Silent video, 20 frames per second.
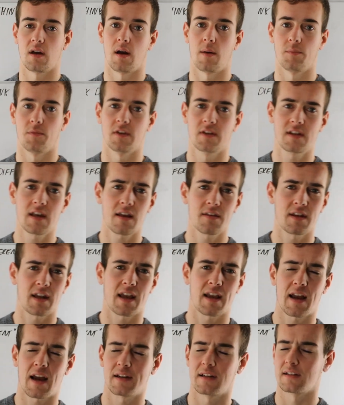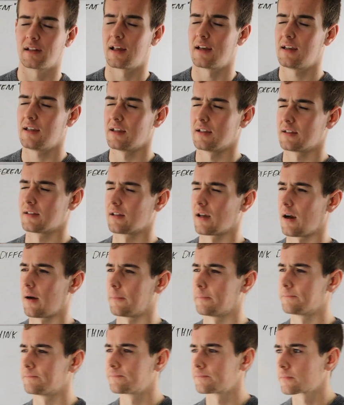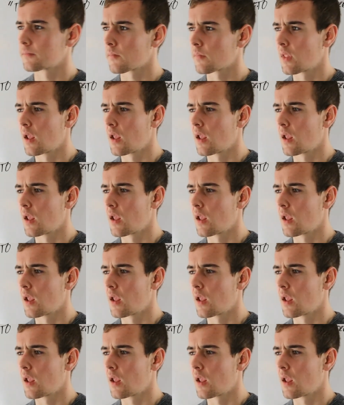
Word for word: Um, the saying that I kind of like is, um,